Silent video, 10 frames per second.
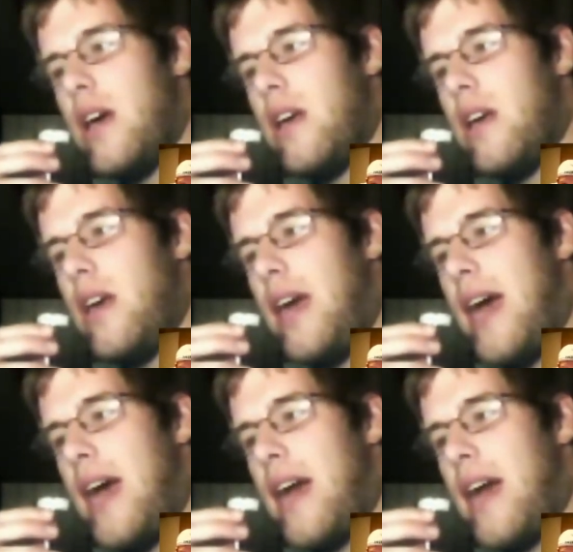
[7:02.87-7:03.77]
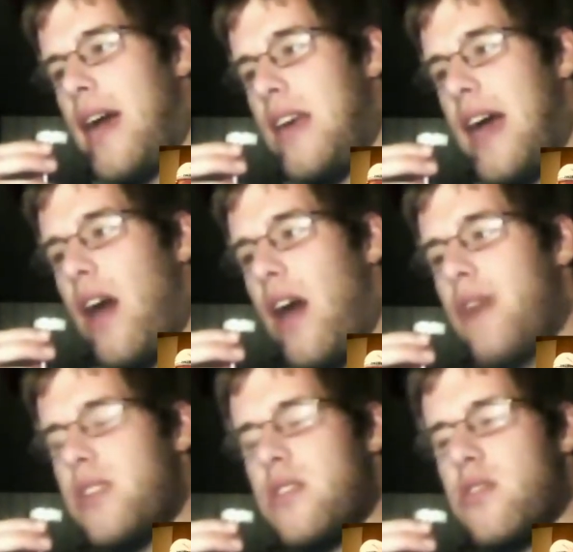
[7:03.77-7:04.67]
and he had
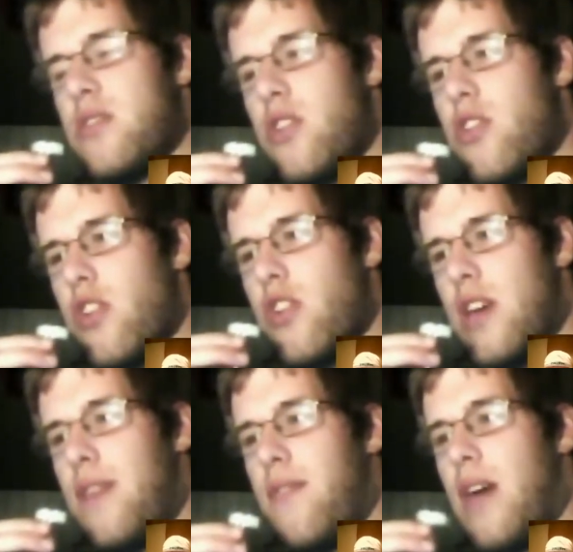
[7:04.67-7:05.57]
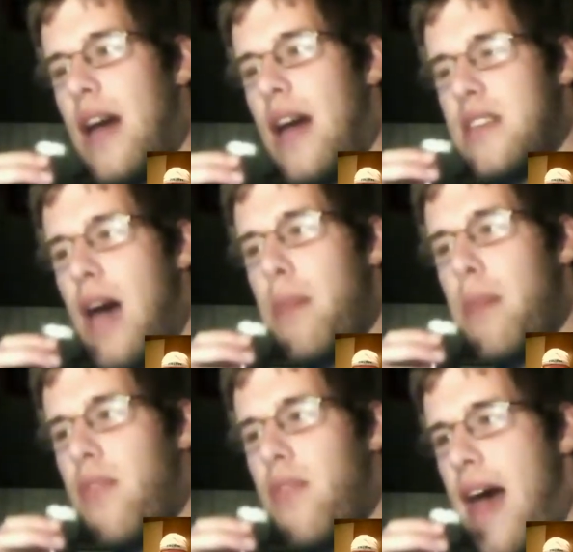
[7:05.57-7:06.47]
off-season surgery on top
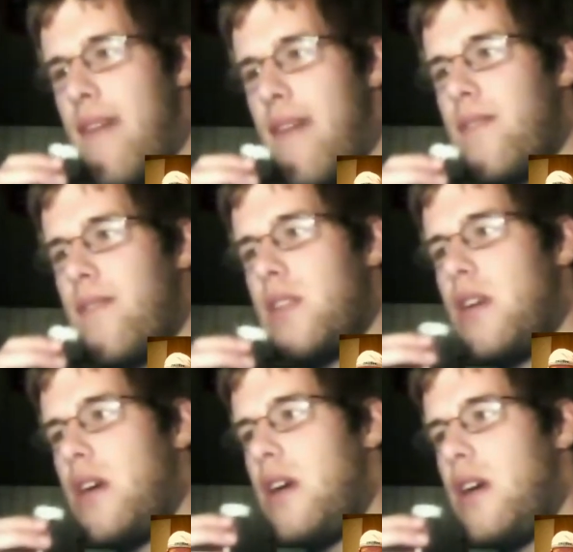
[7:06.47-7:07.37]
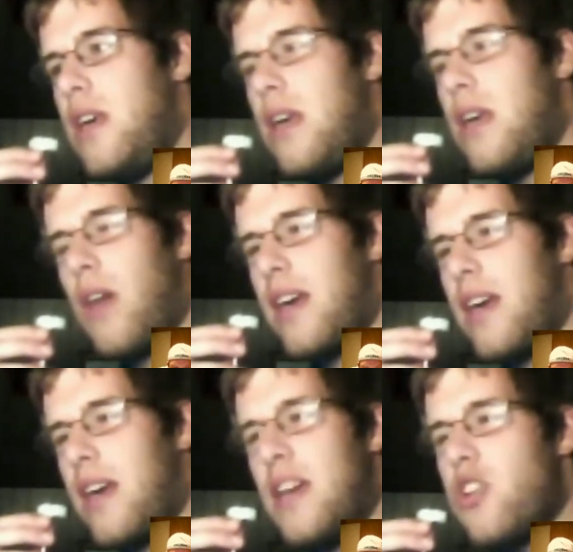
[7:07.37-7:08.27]
of that. He like
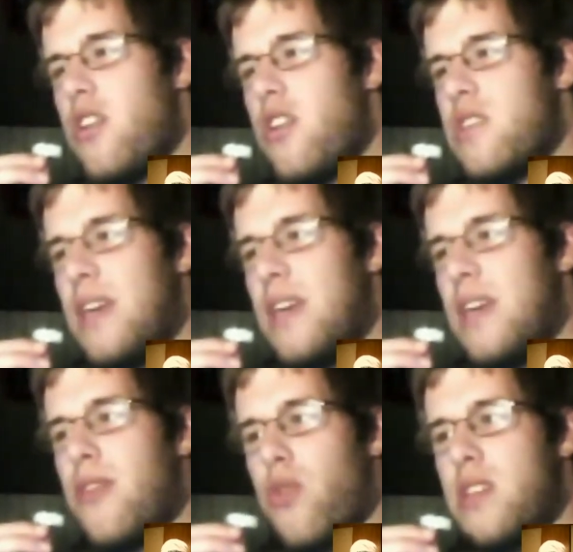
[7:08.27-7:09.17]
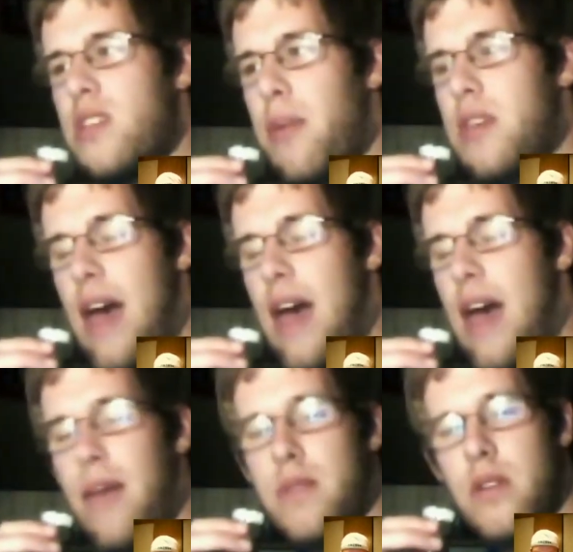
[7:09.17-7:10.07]
injured his knee 3 separate
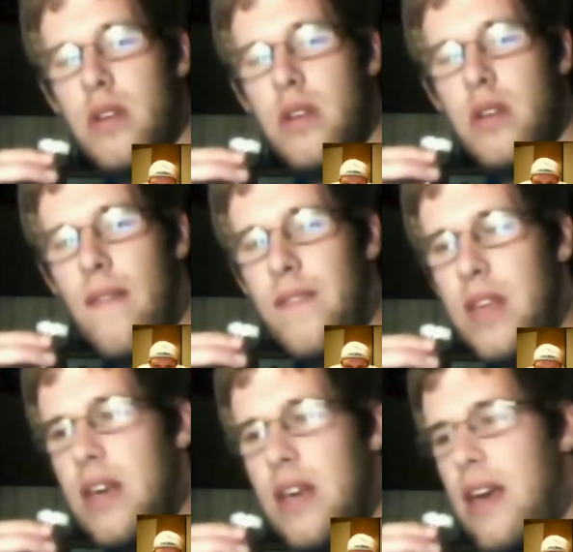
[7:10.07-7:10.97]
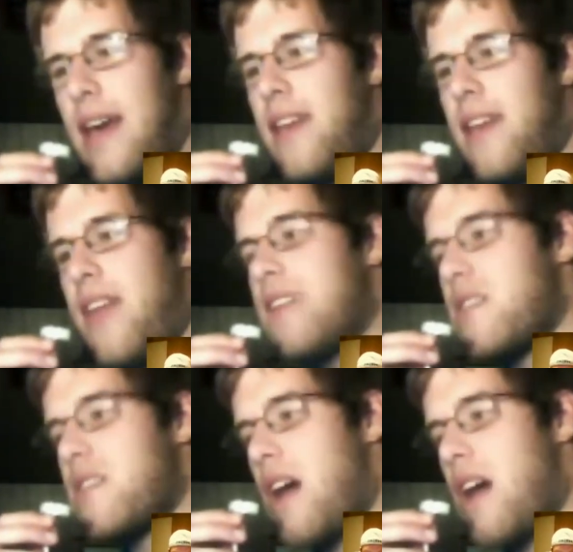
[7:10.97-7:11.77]
times, and that